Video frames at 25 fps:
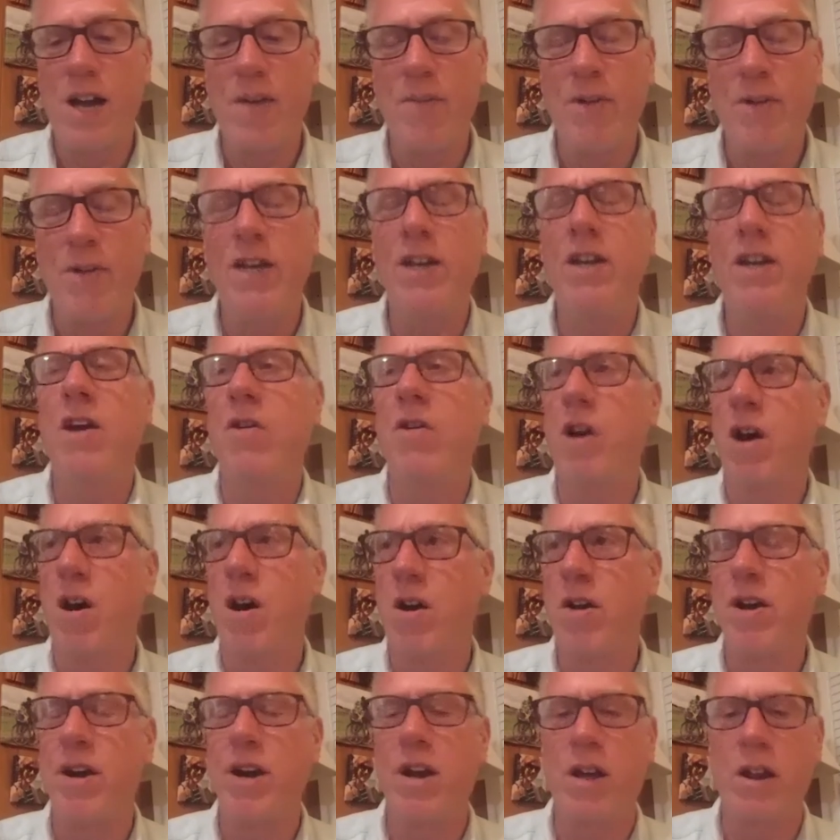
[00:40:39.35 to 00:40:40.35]
I mean, you go
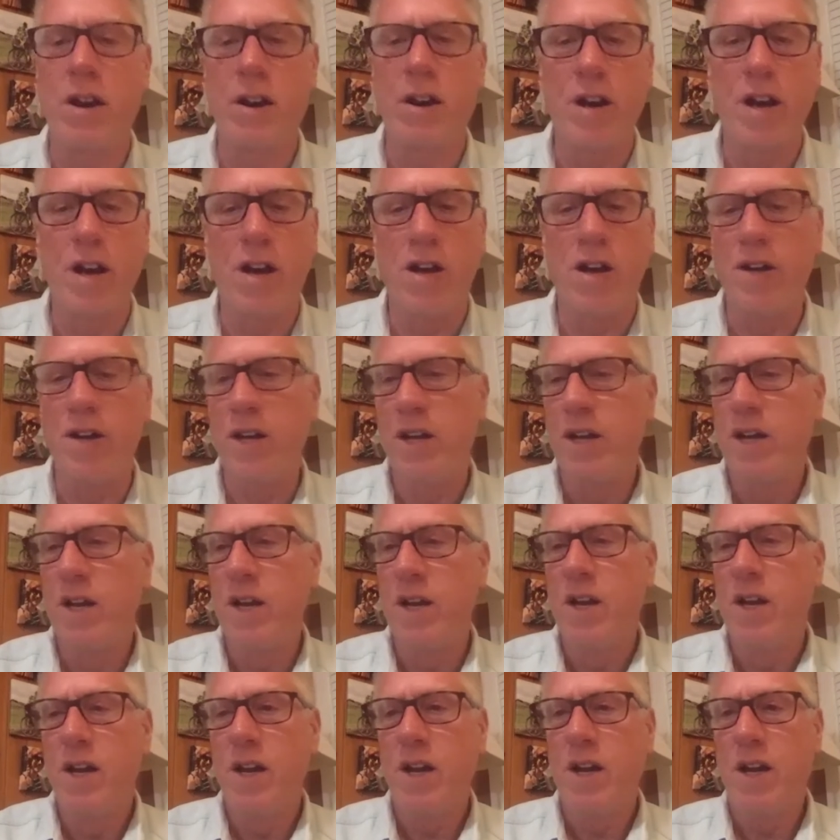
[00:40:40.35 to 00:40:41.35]
on and on and on
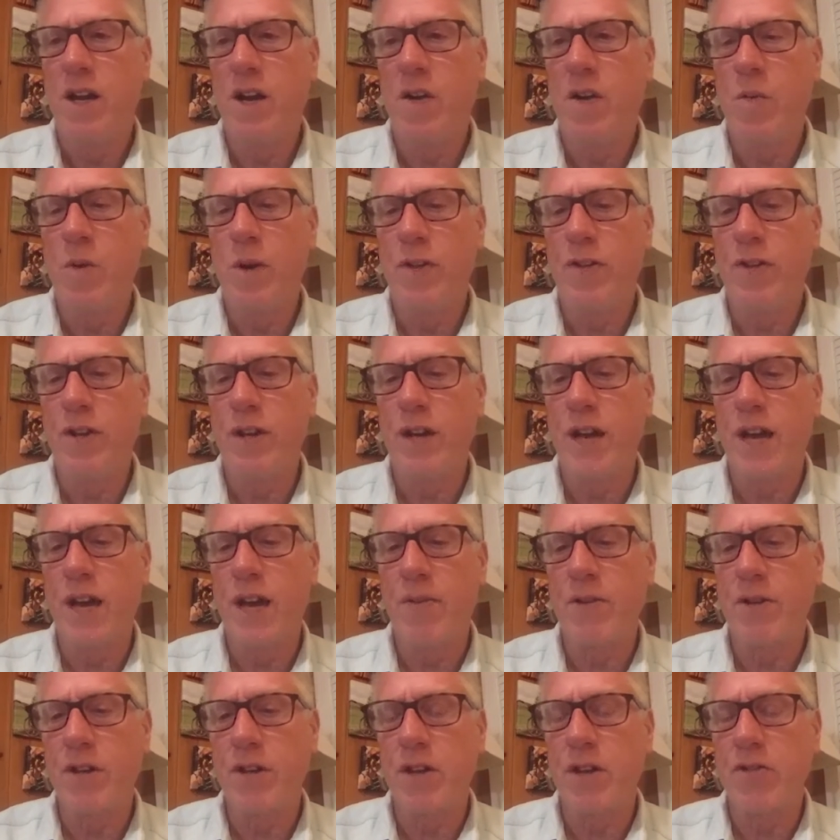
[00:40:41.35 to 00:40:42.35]
uh, with the
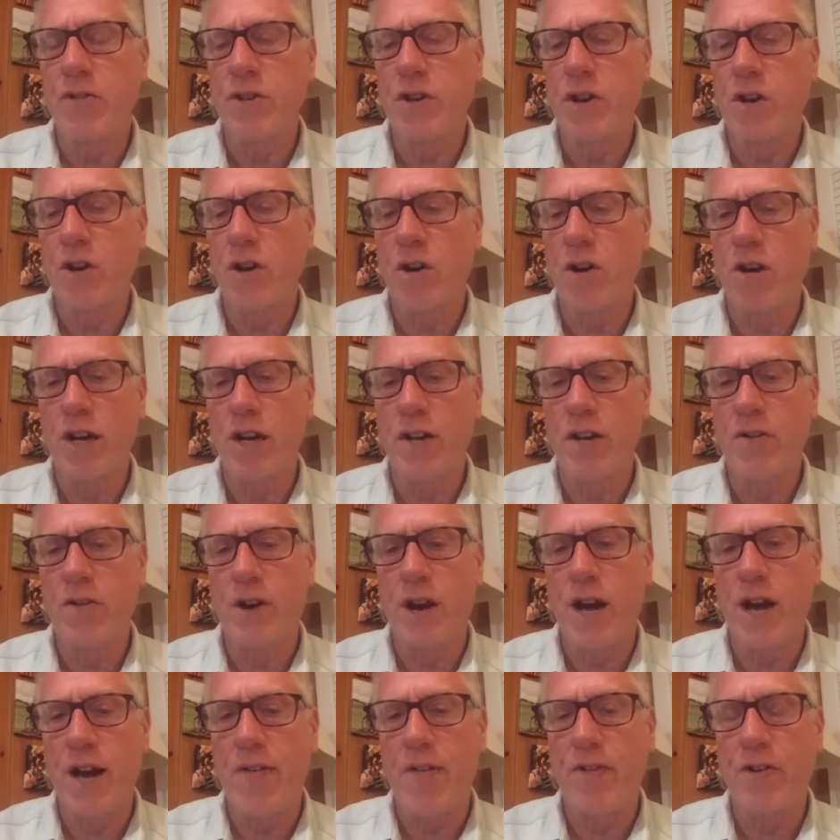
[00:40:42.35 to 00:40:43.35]
names of those early
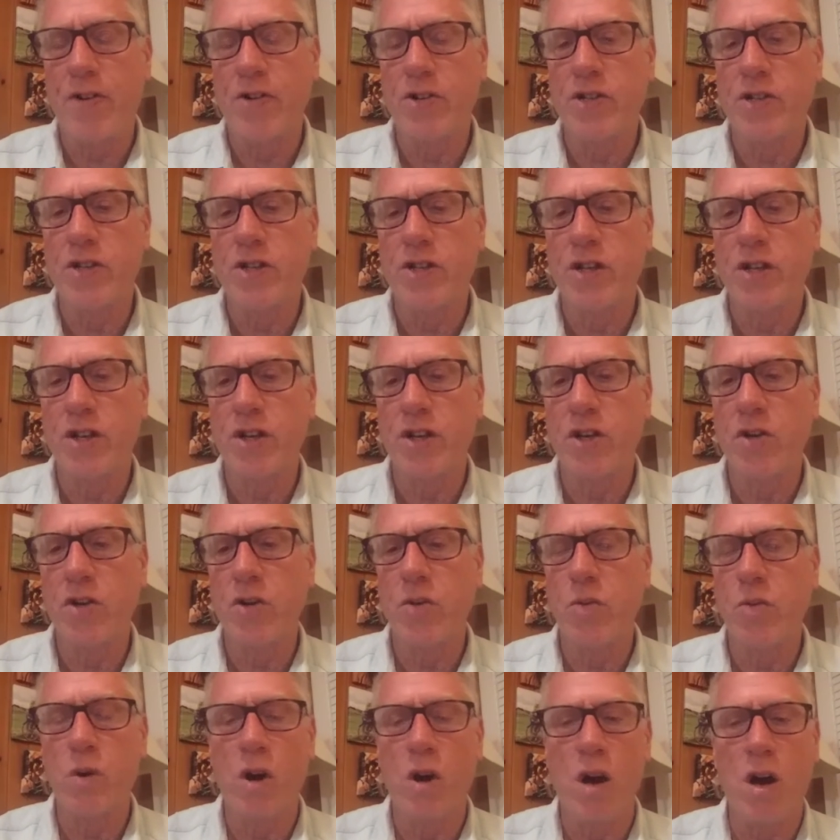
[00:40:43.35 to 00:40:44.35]
drivers who
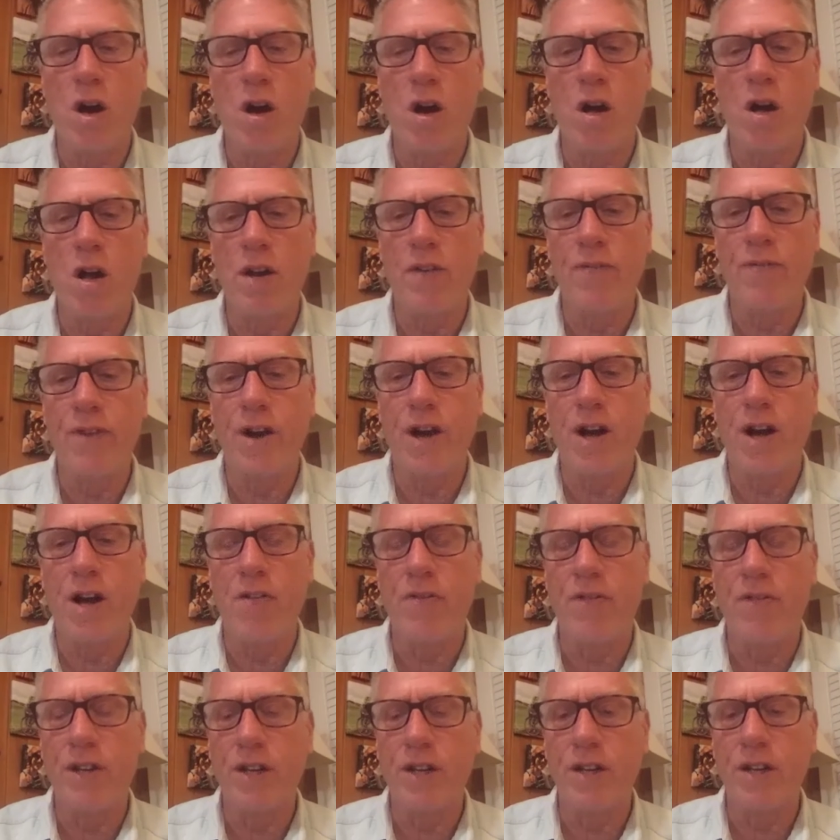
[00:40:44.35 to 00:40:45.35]
were all
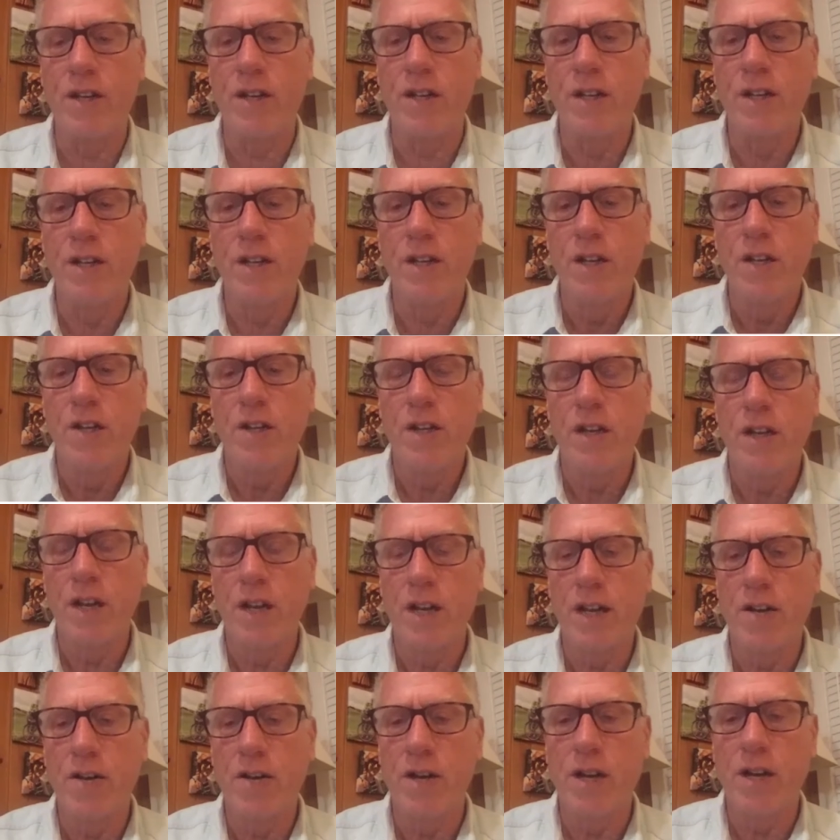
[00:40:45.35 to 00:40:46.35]
involved in the
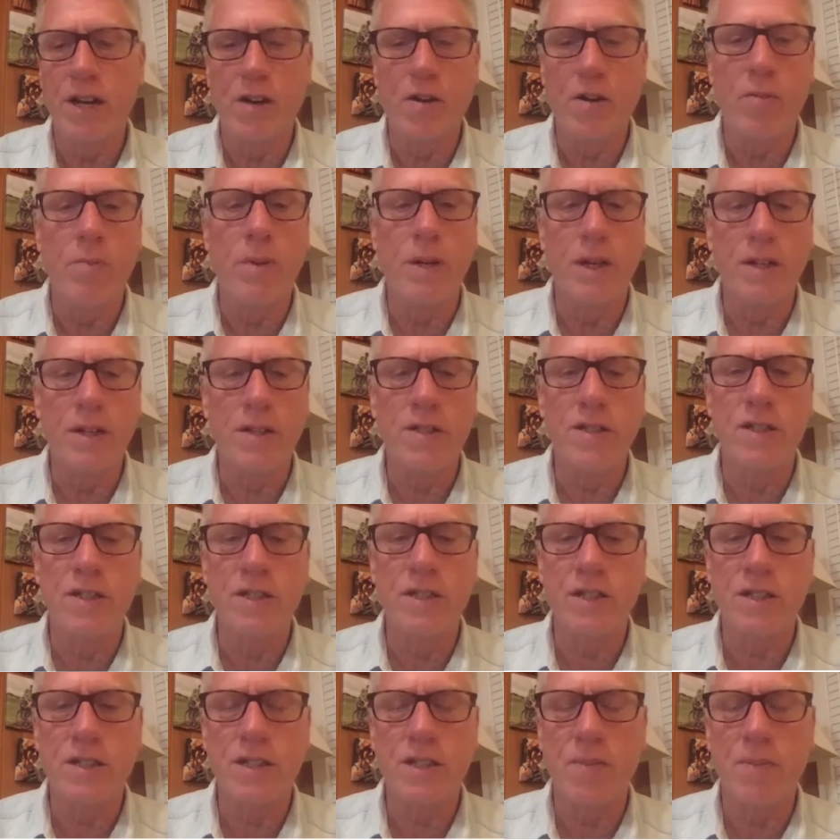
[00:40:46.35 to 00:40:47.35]
illegal liquor
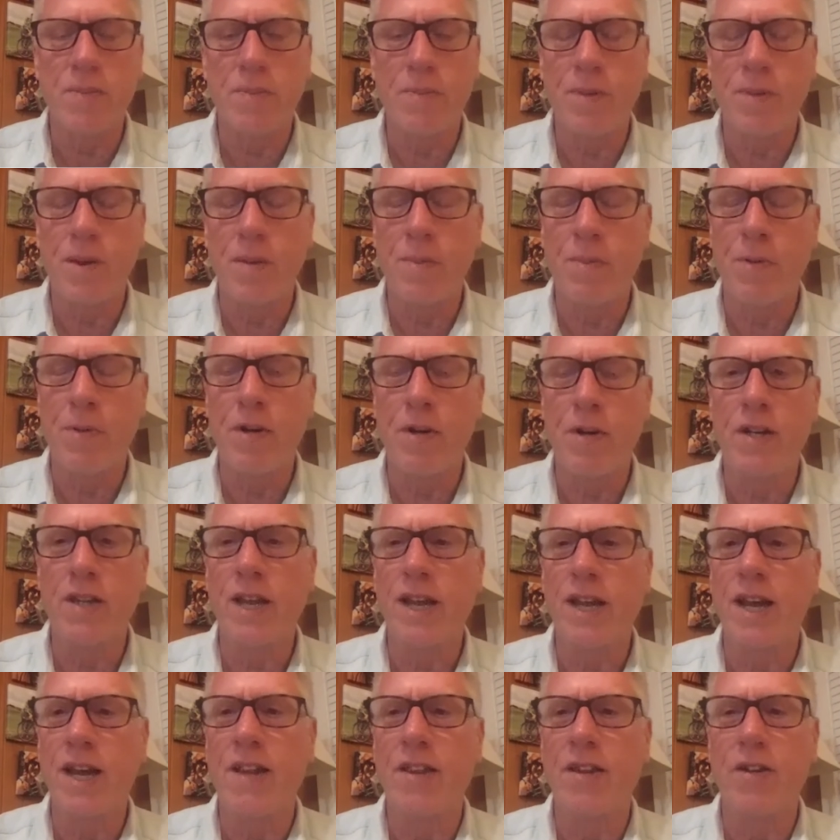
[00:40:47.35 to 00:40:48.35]
business. As I put it,
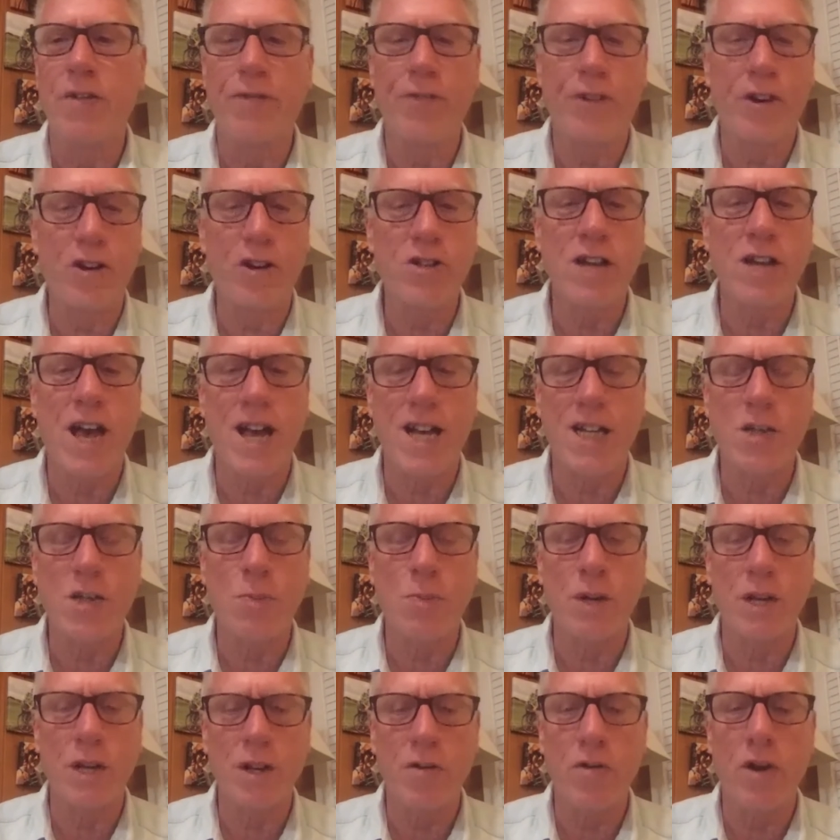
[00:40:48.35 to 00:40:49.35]
they got their first
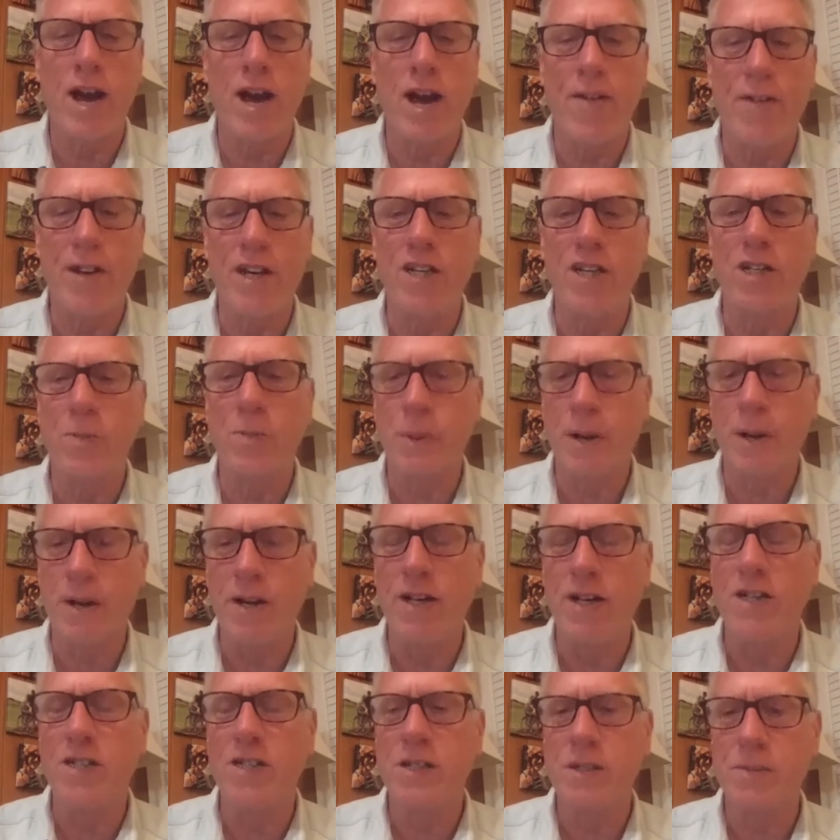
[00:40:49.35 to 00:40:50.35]
high-speed driving
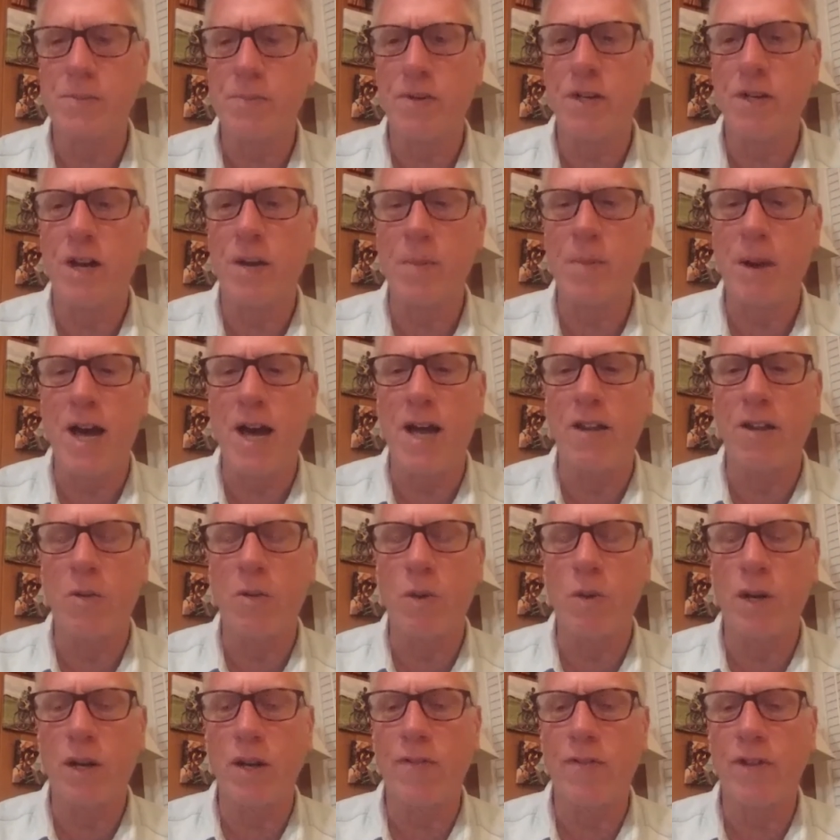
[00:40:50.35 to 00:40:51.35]
experience, you know, behind the
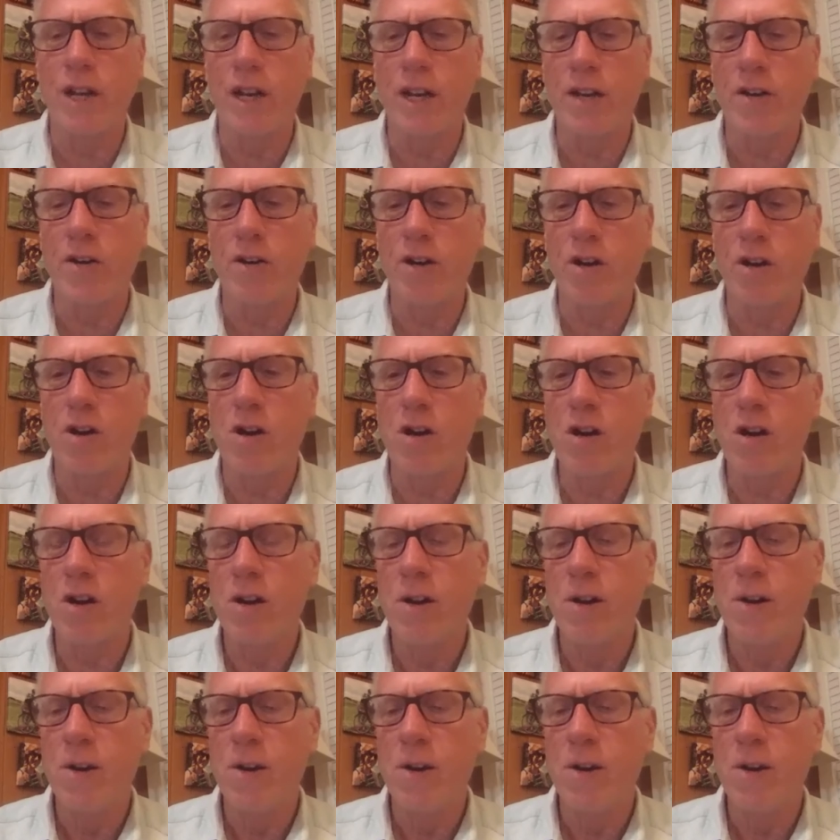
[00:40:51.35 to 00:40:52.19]
wheel of a liquor car.